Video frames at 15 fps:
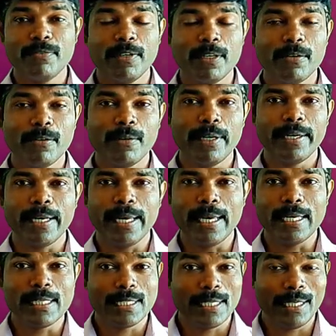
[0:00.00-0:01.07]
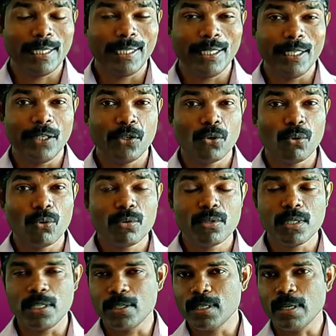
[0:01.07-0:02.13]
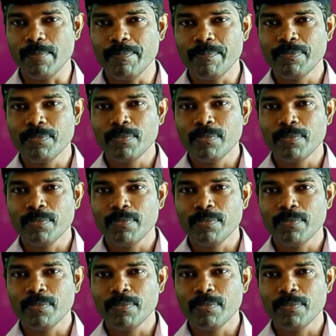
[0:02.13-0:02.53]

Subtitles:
we call it as ecosystem.